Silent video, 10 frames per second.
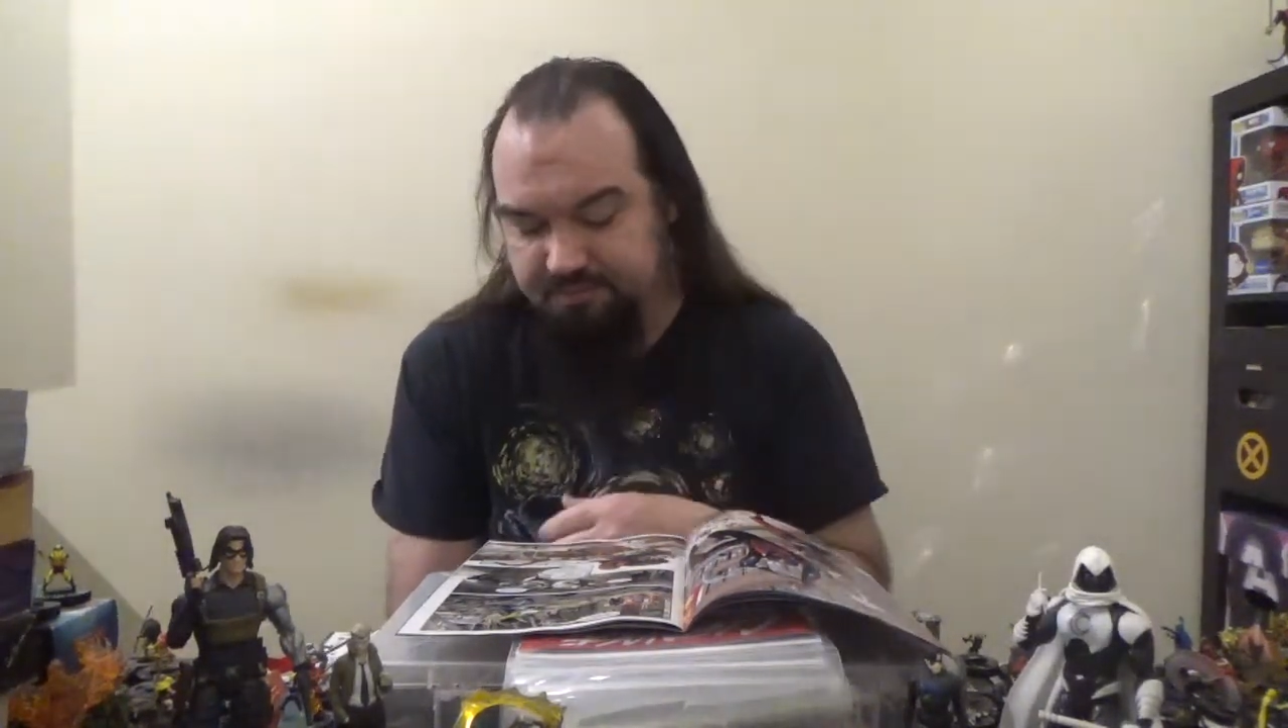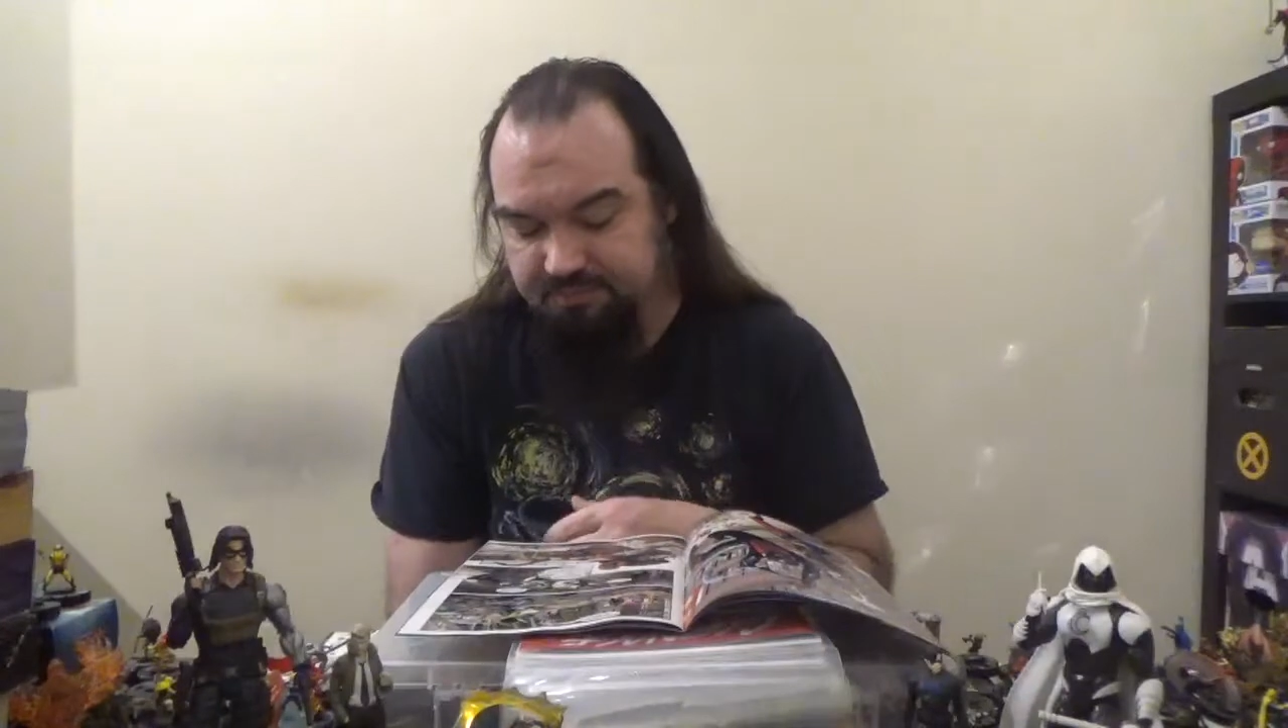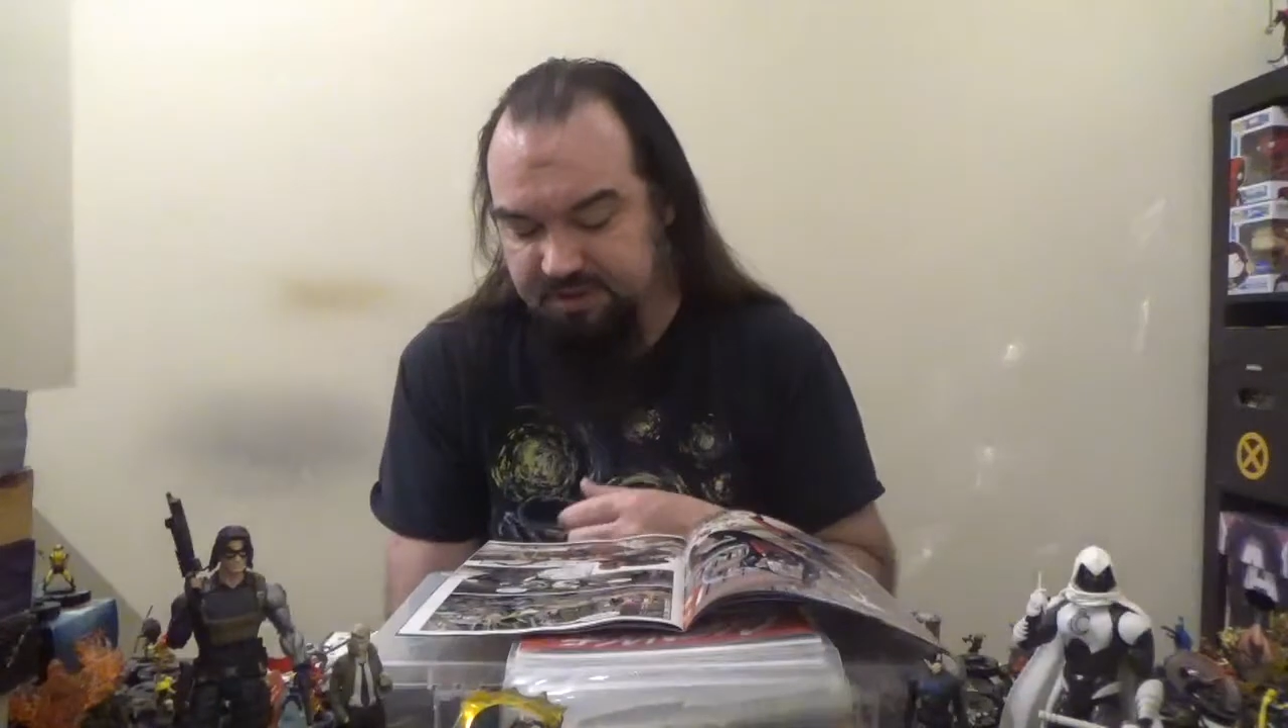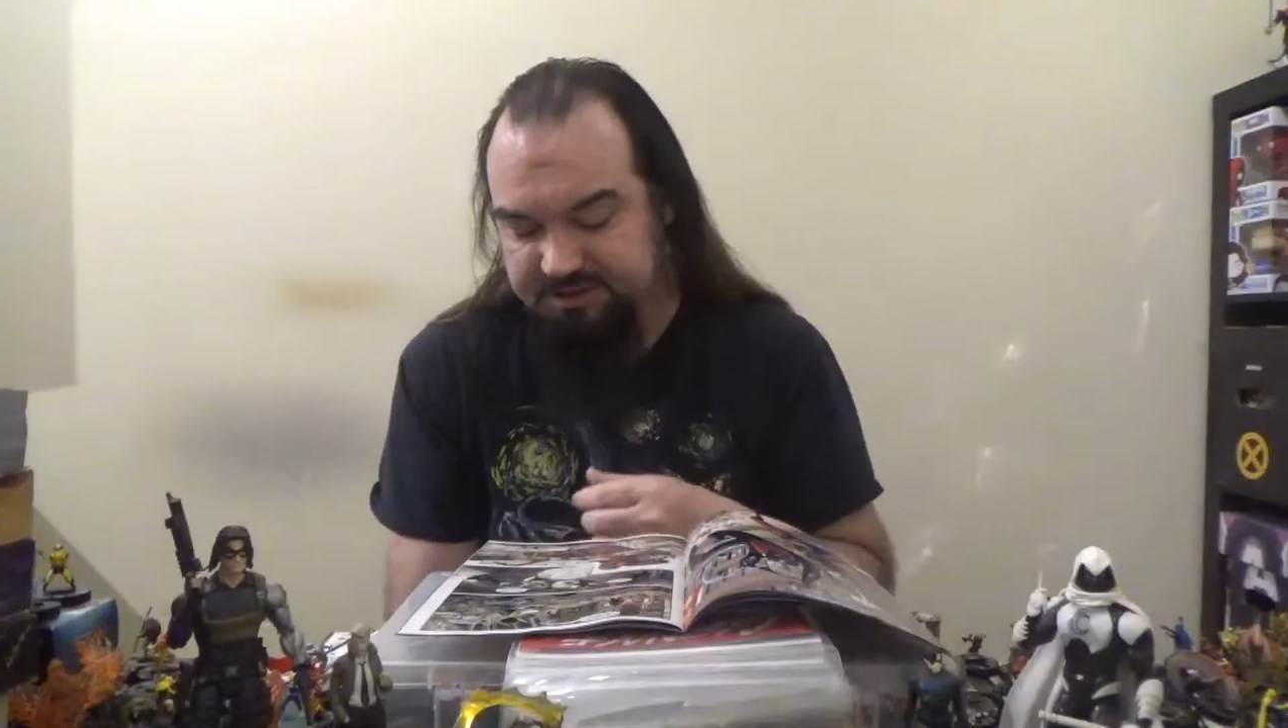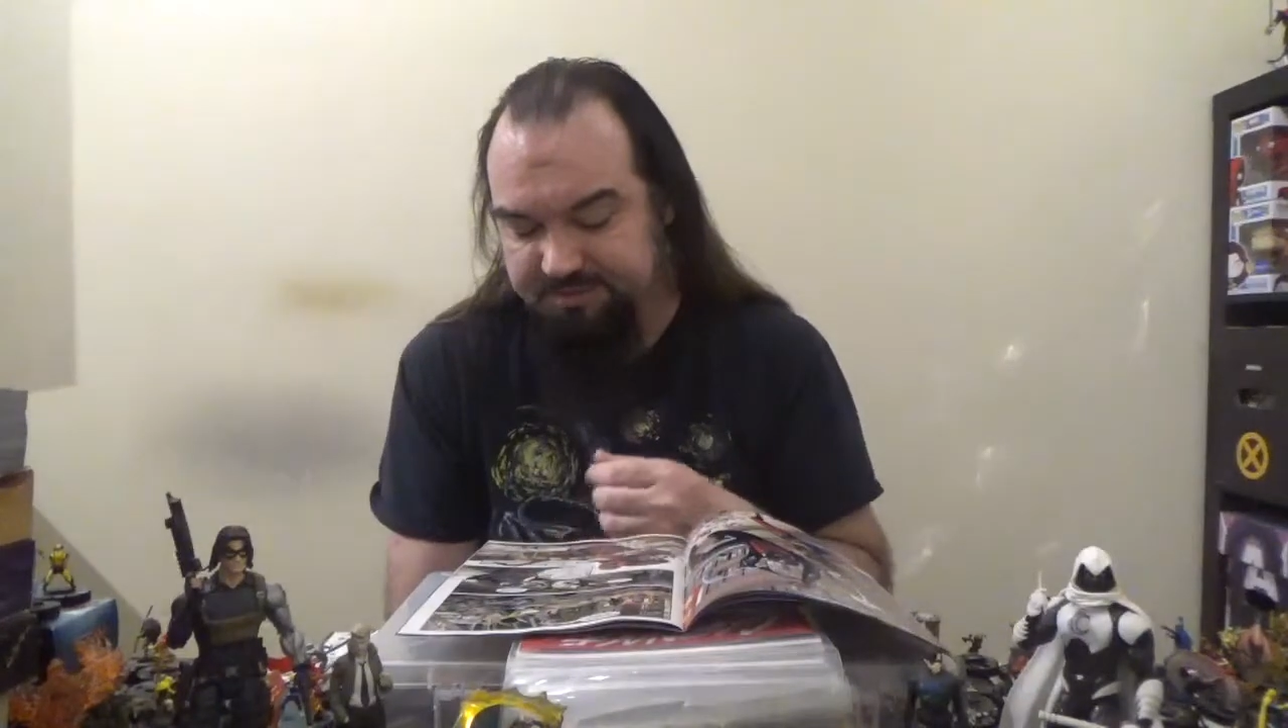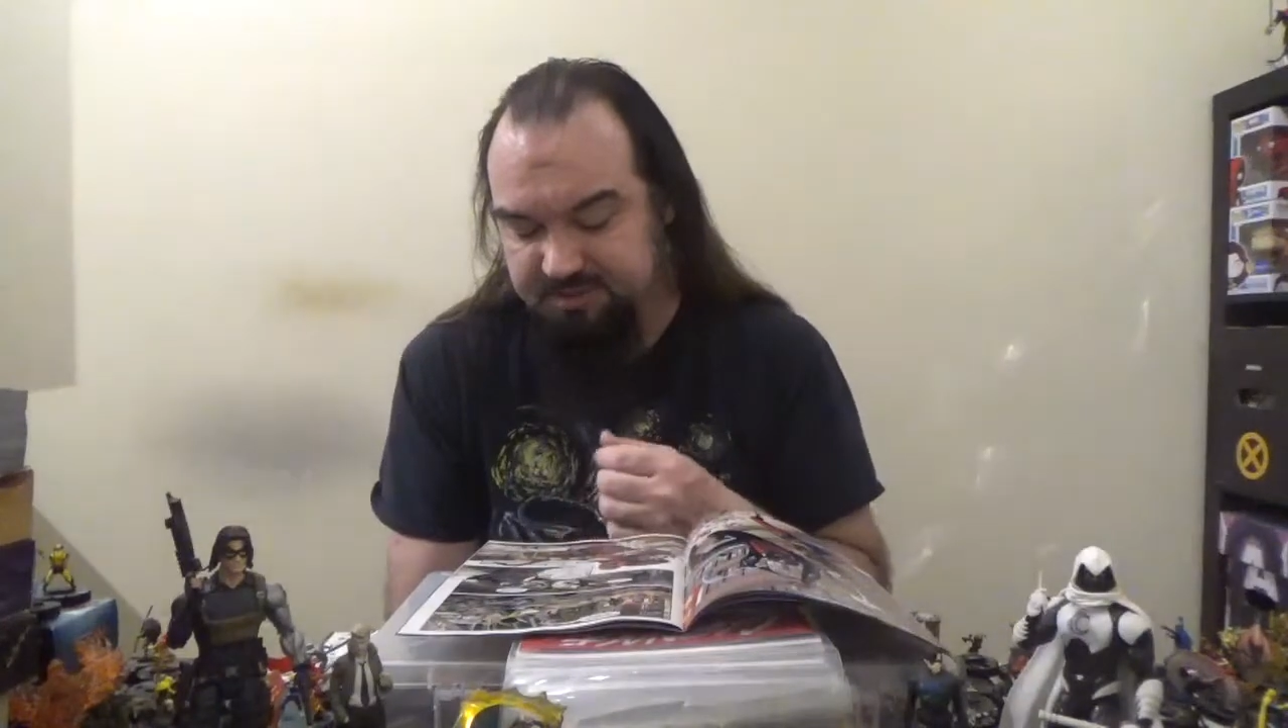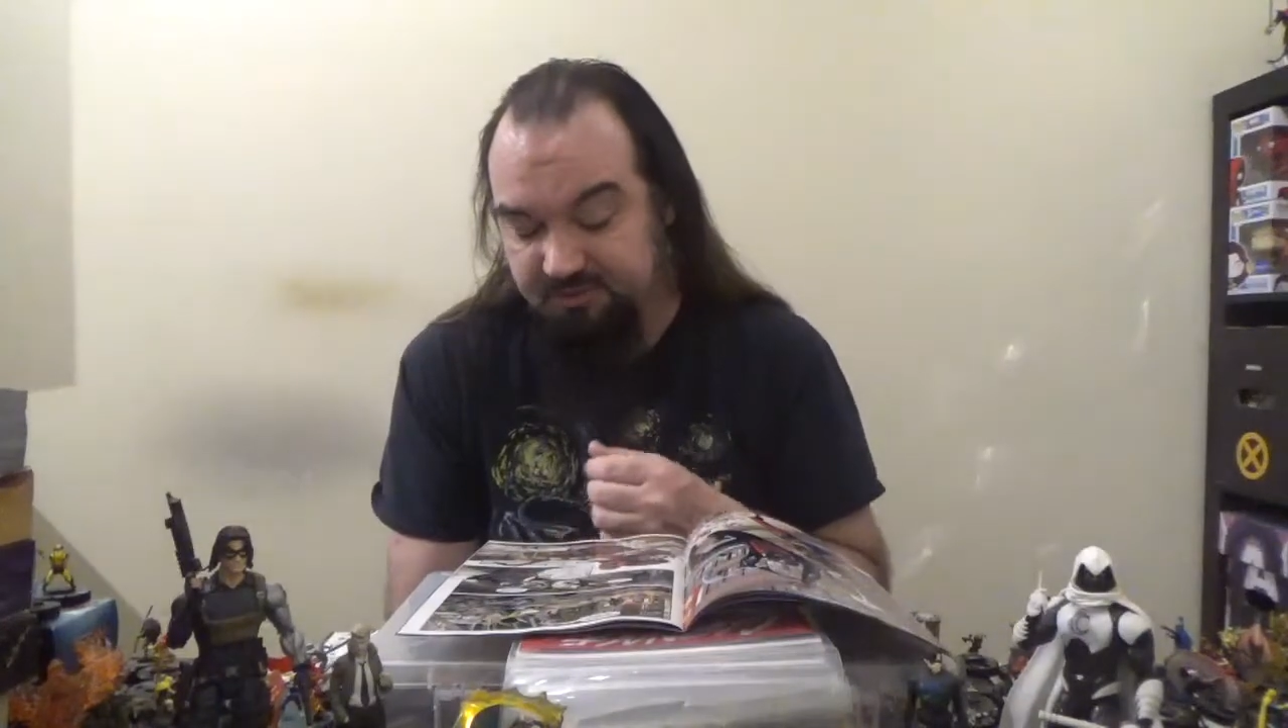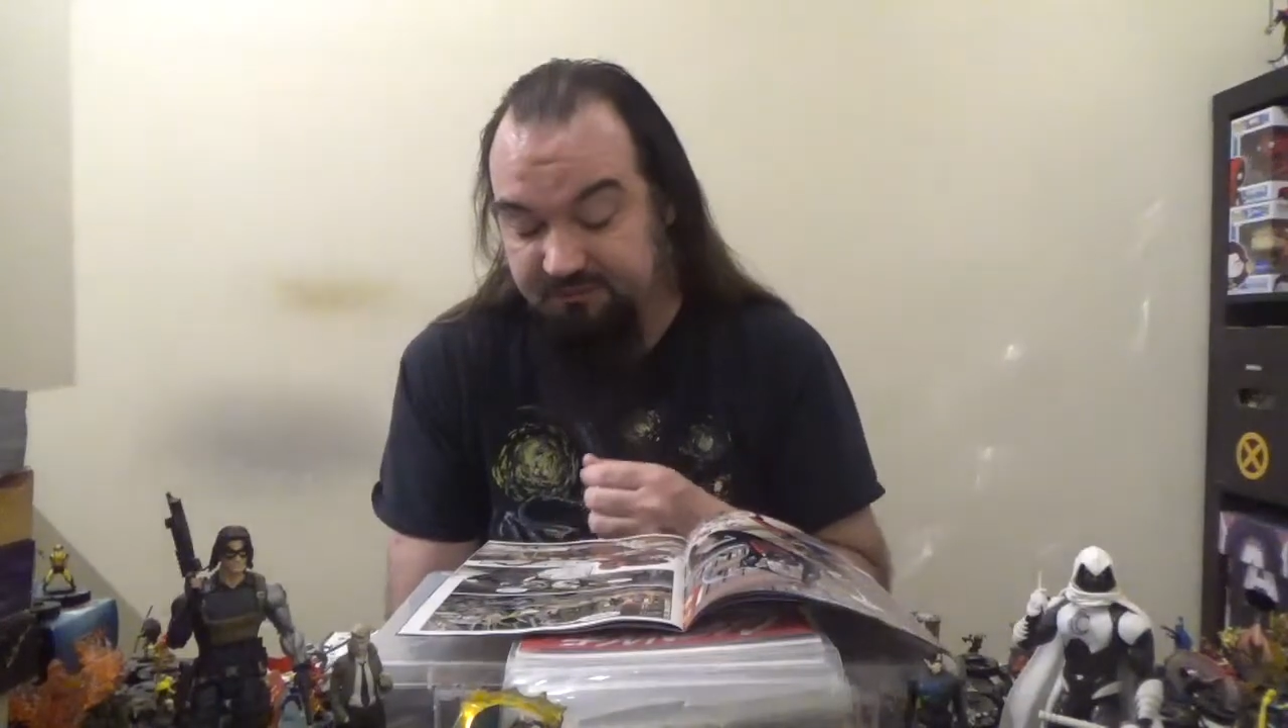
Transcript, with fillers: Much of the building